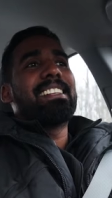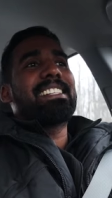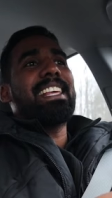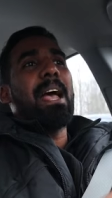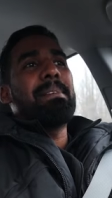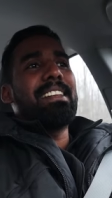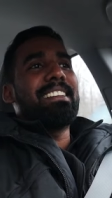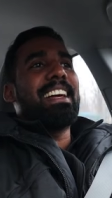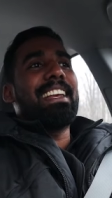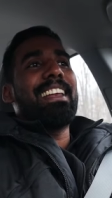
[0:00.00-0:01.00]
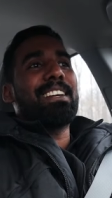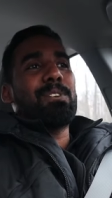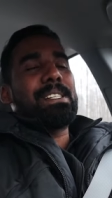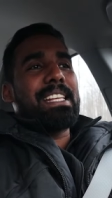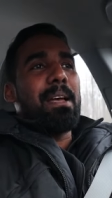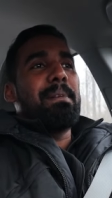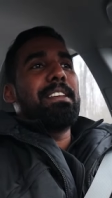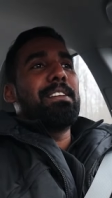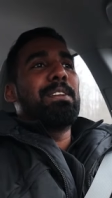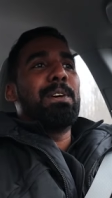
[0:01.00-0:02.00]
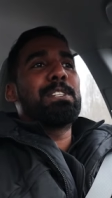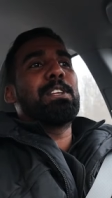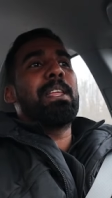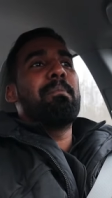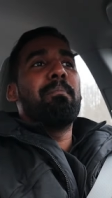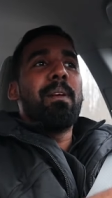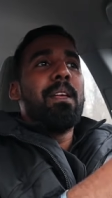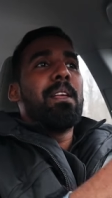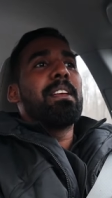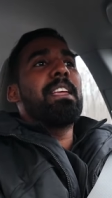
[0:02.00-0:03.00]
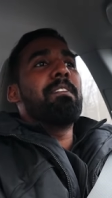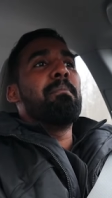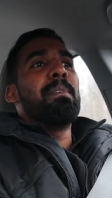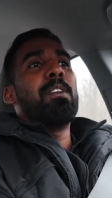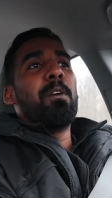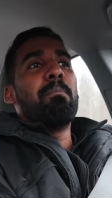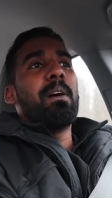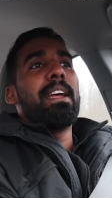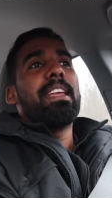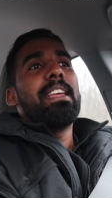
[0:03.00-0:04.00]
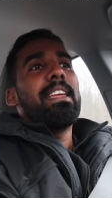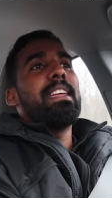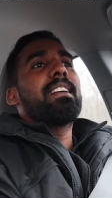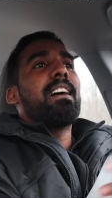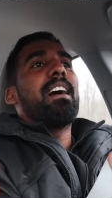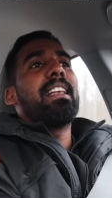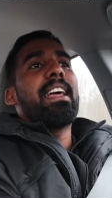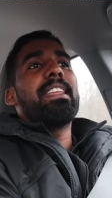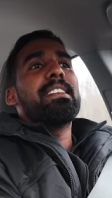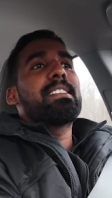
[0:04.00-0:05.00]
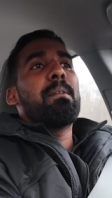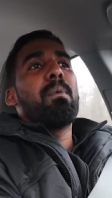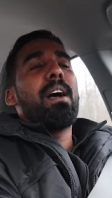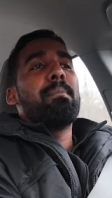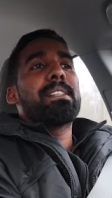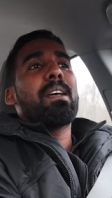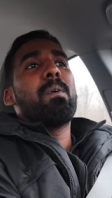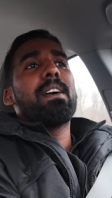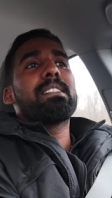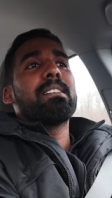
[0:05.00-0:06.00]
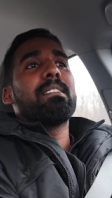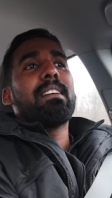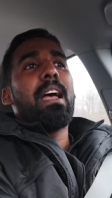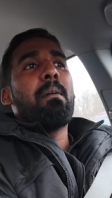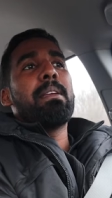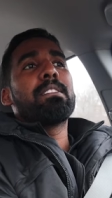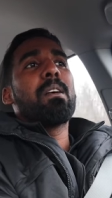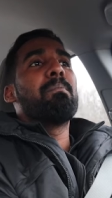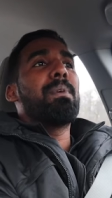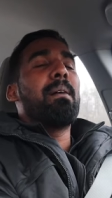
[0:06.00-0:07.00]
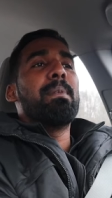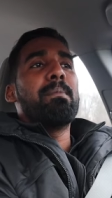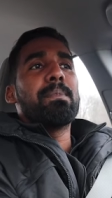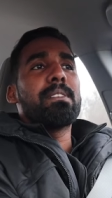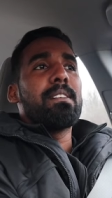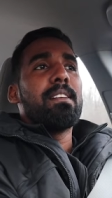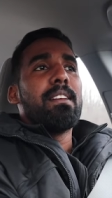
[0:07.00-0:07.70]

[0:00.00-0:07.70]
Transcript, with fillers: scamming and lots of scamming, you know. So them give him my number. He called and he said, boy, Mr. Watson, I'm in some problems.